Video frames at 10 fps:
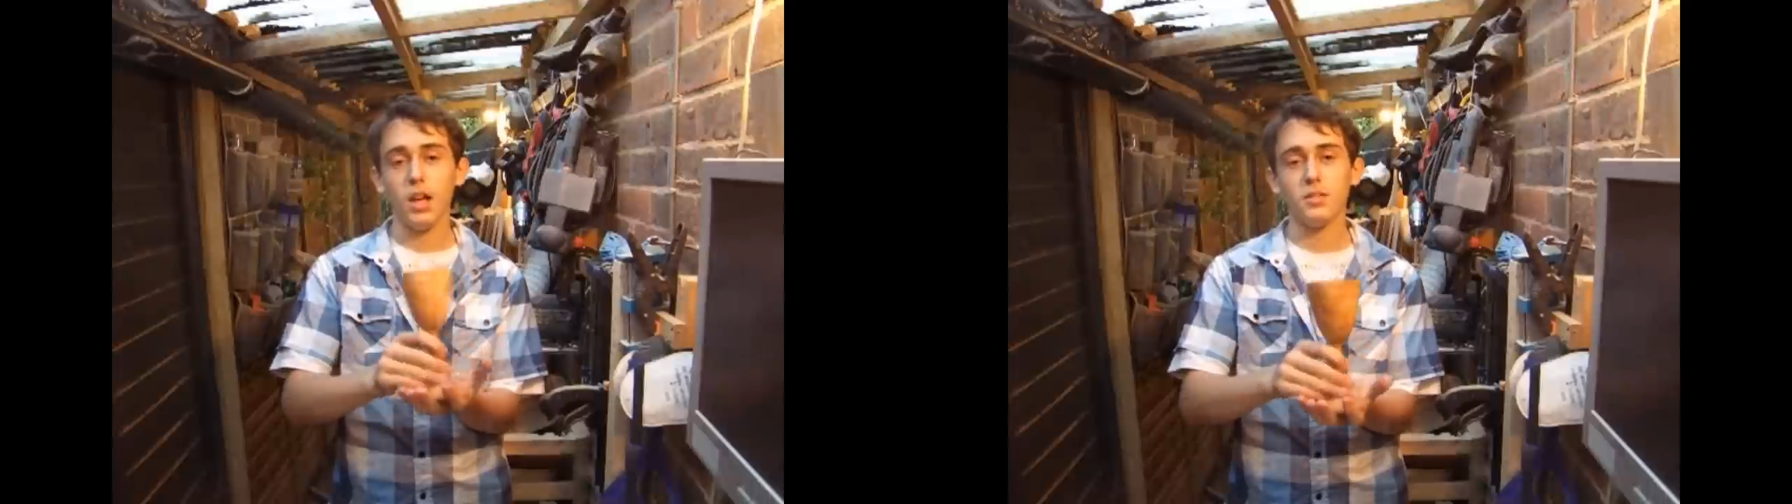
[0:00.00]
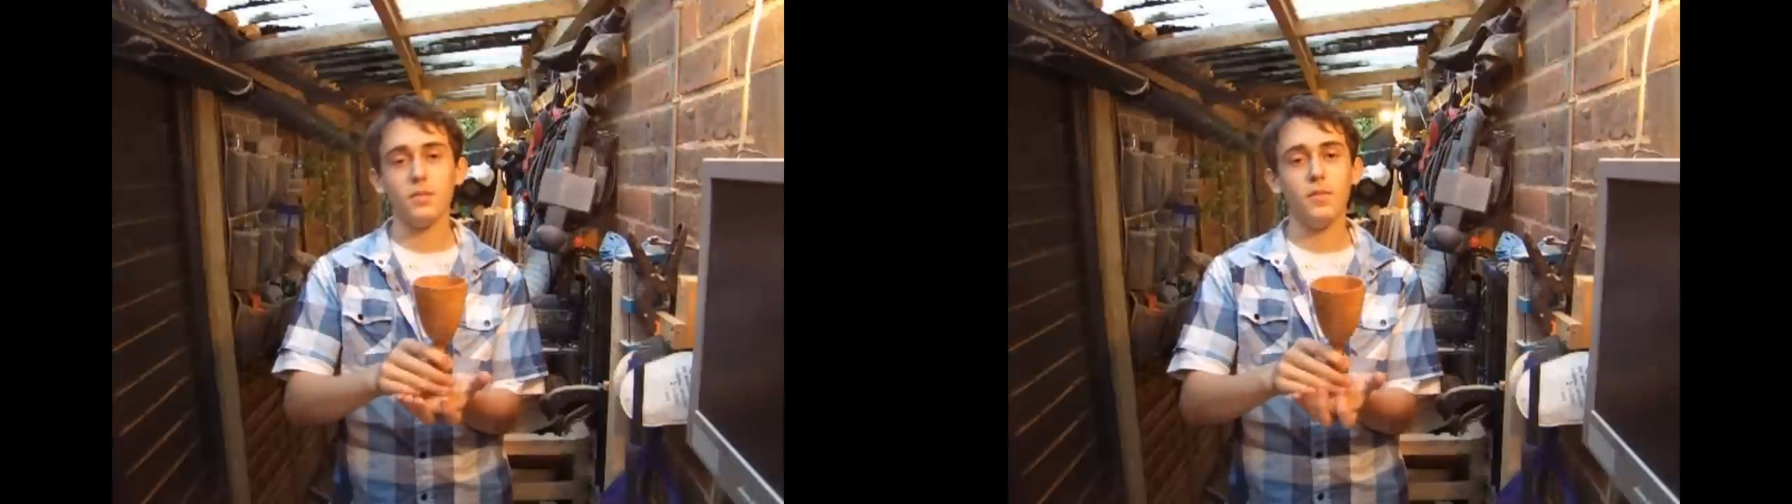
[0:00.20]

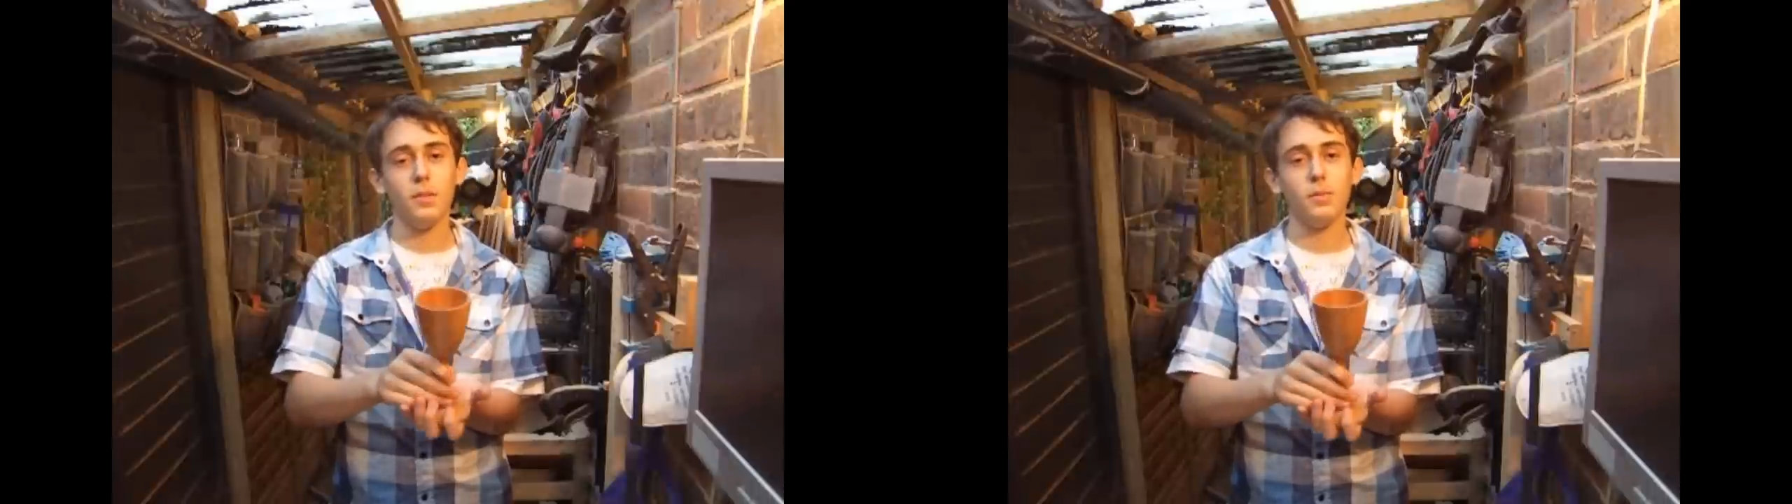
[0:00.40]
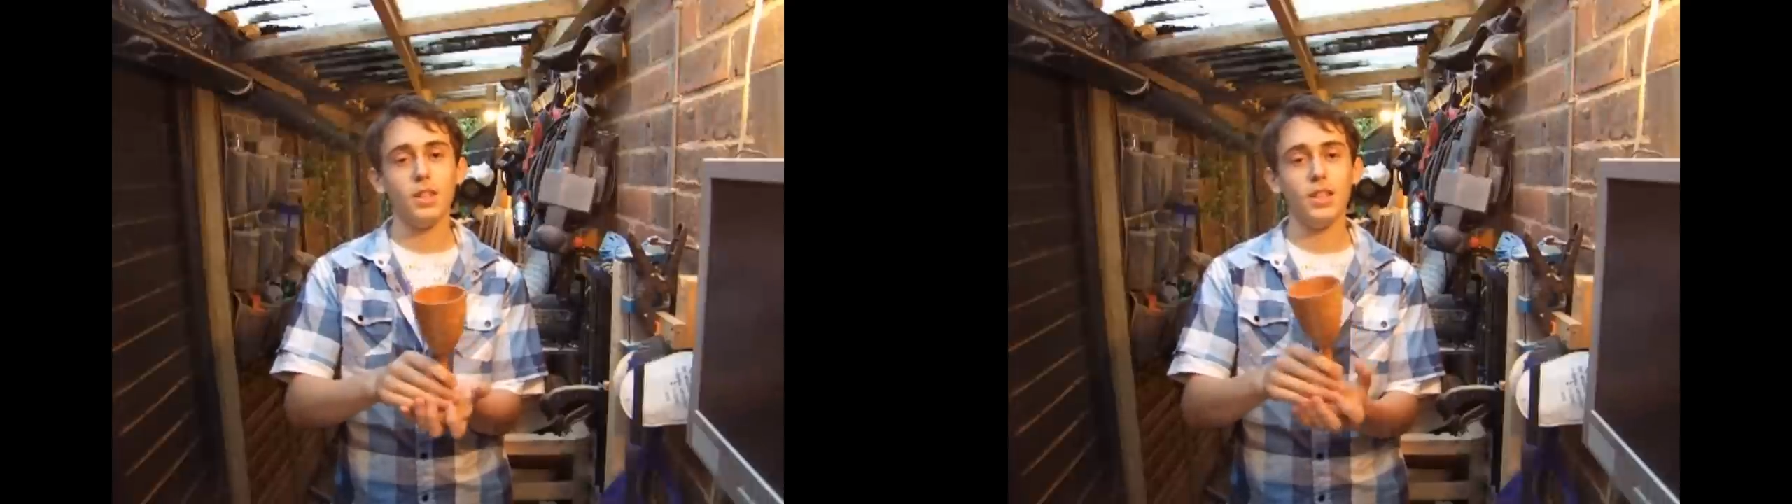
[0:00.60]
have some
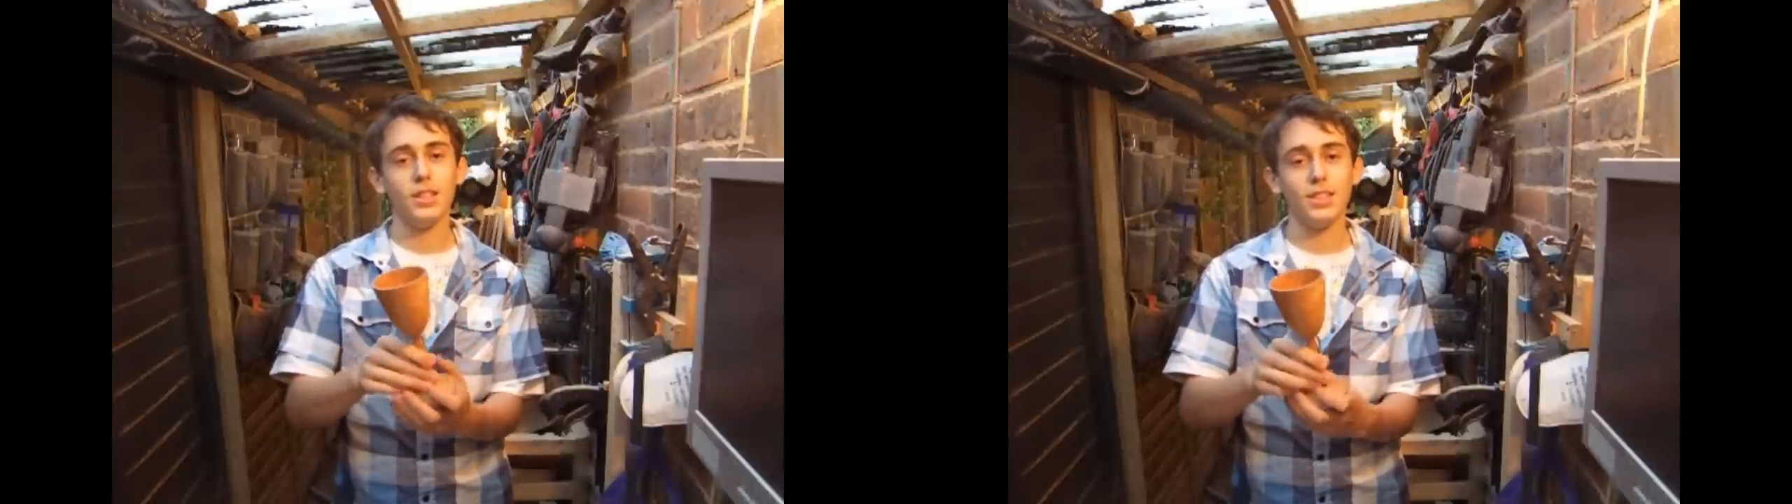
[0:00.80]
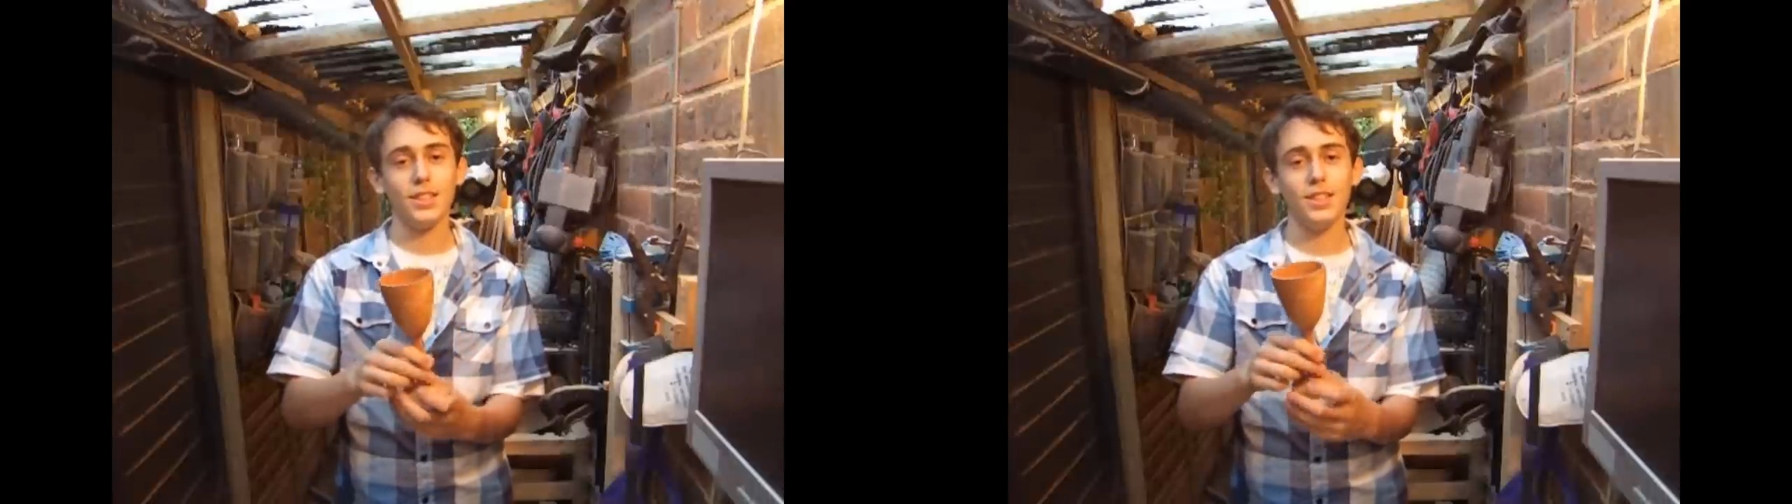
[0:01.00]
fun with
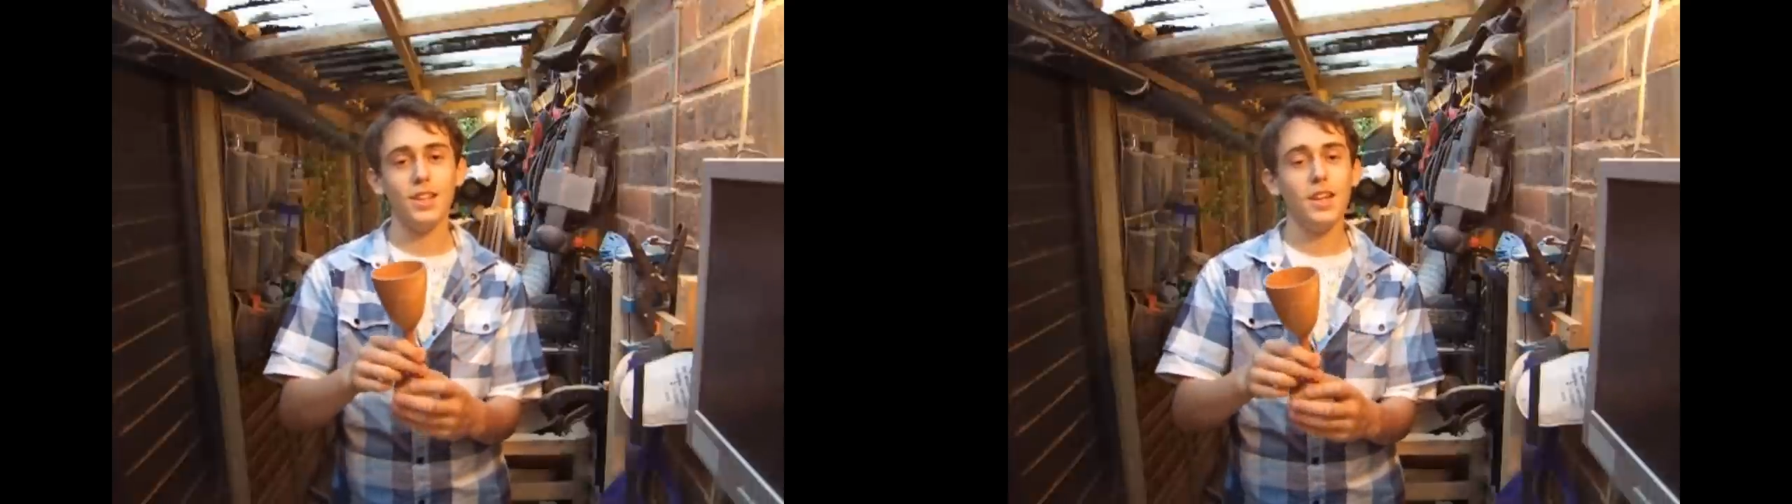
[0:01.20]
it. So